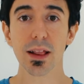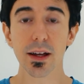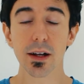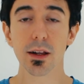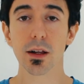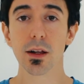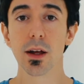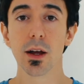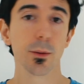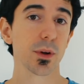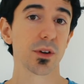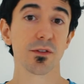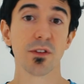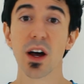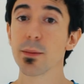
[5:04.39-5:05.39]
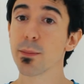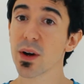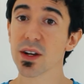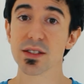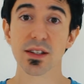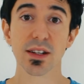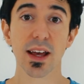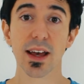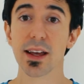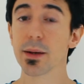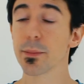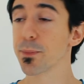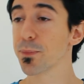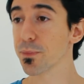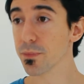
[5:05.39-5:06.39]
little, with $5 a day
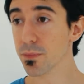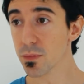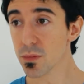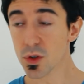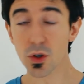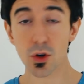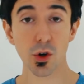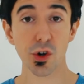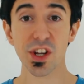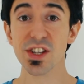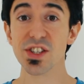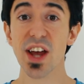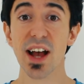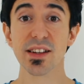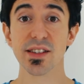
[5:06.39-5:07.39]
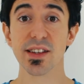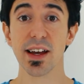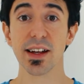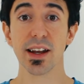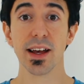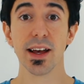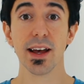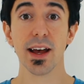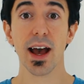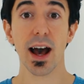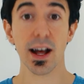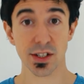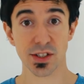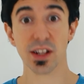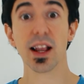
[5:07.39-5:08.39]
on each ad set
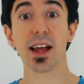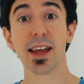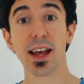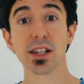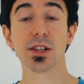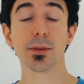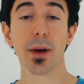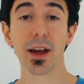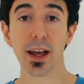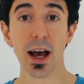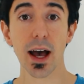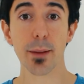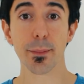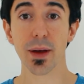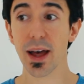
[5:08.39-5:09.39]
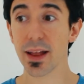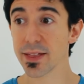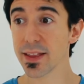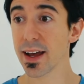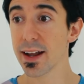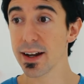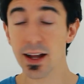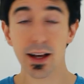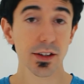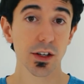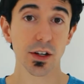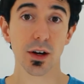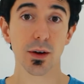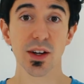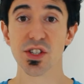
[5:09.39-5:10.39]
until I get to my cap, and then
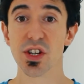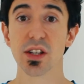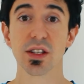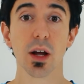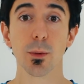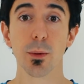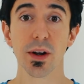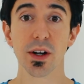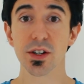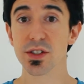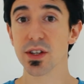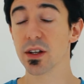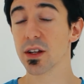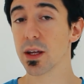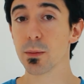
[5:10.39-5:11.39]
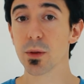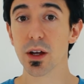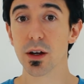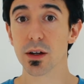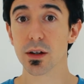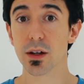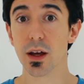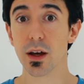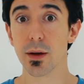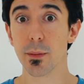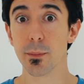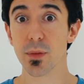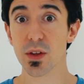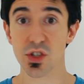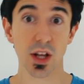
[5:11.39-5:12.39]
I shut down winners and keep
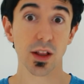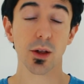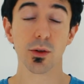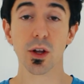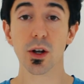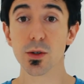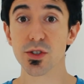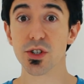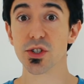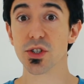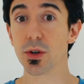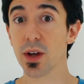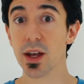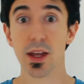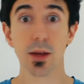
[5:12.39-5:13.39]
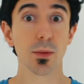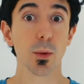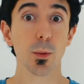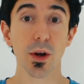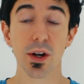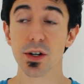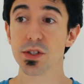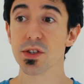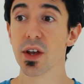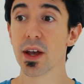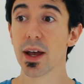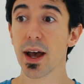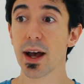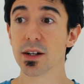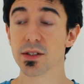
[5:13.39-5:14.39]
shut down the losers, and keep the winners
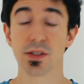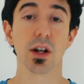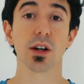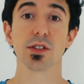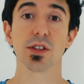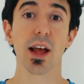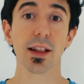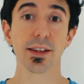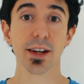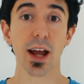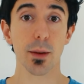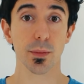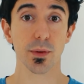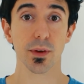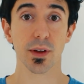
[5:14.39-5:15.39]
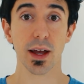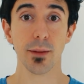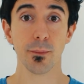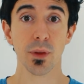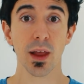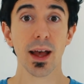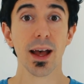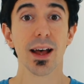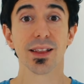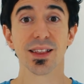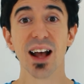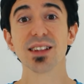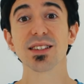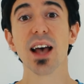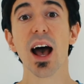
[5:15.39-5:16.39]
and start scaling up. Okay,
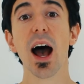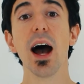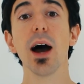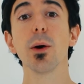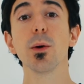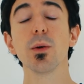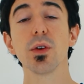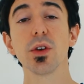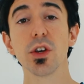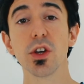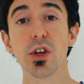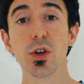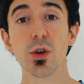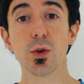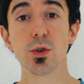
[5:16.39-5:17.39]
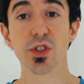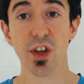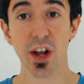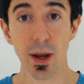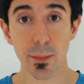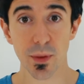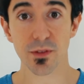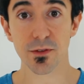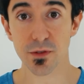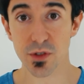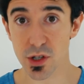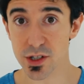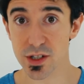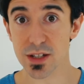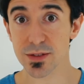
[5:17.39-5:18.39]
that's how you set up a
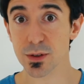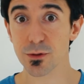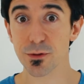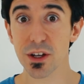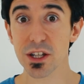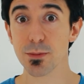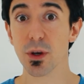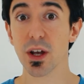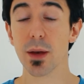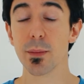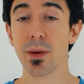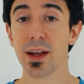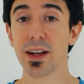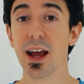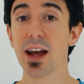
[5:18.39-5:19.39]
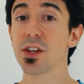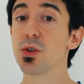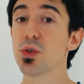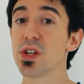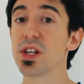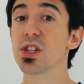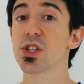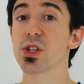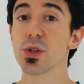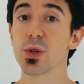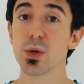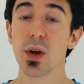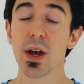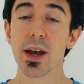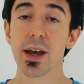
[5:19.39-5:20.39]
successful Facebook campaign, and you need
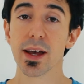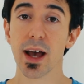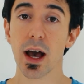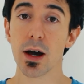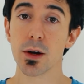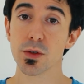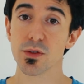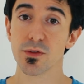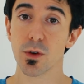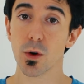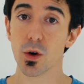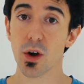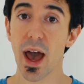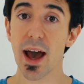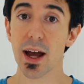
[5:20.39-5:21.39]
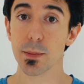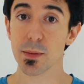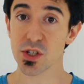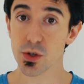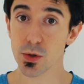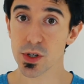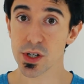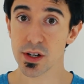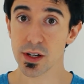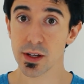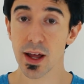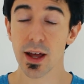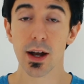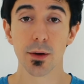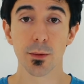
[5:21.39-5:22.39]
to count for ad maturity.
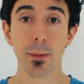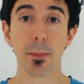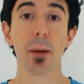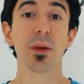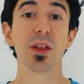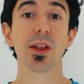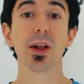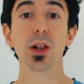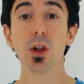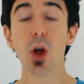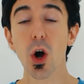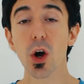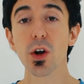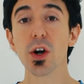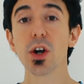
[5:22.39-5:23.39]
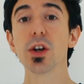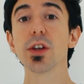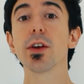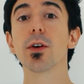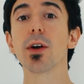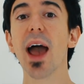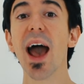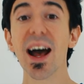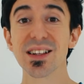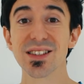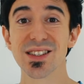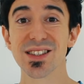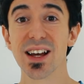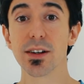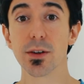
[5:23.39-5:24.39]
Remember, the longer your ad
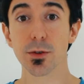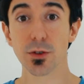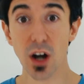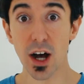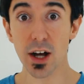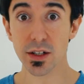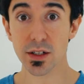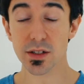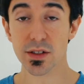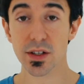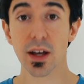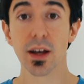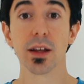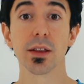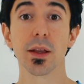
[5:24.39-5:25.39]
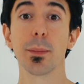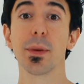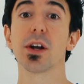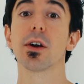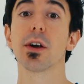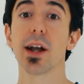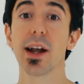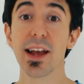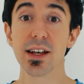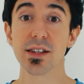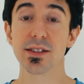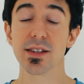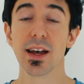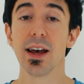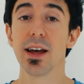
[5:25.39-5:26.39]
set runs, the better it
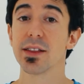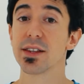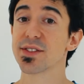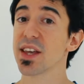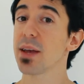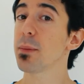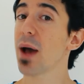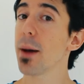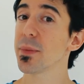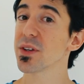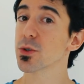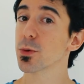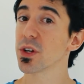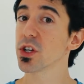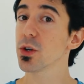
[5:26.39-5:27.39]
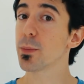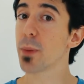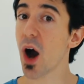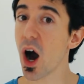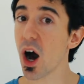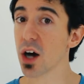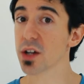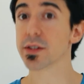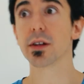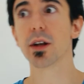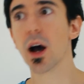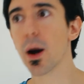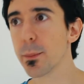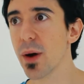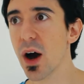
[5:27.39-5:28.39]
is. The same happens when you pause and
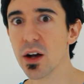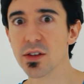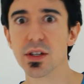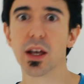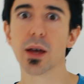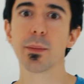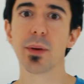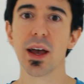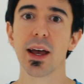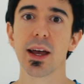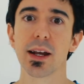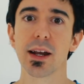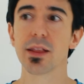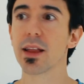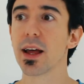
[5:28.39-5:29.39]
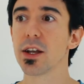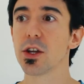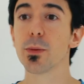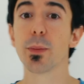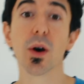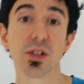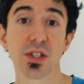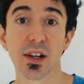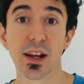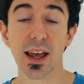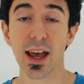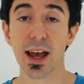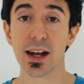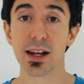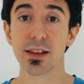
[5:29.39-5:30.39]
unpause a campaign, and then you pause it
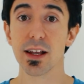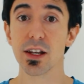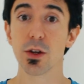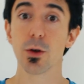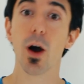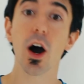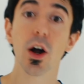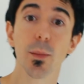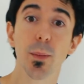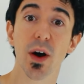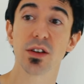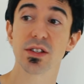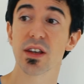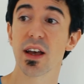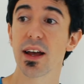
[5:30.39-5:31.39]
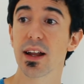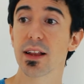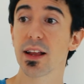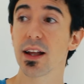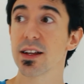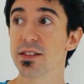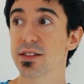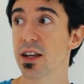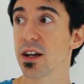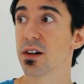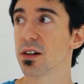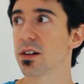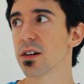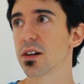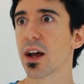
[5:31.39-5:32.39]
again, and then you unpause it, and then I'll say,
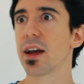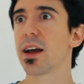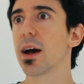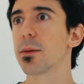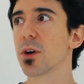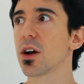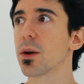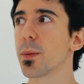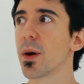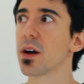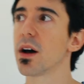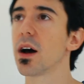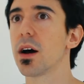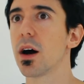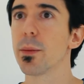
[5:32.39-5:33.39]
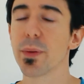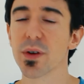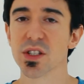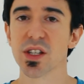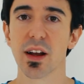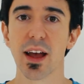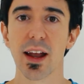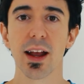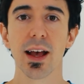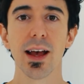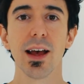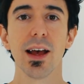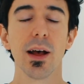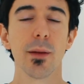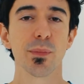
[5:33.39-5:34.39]
oh, okay, I'm gonna unpause it again.
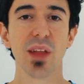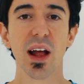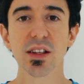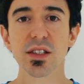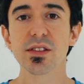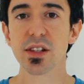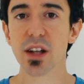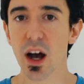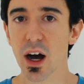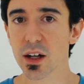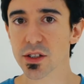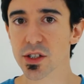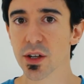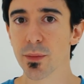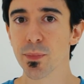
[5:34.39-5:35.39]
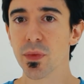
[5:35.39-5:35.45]
That's not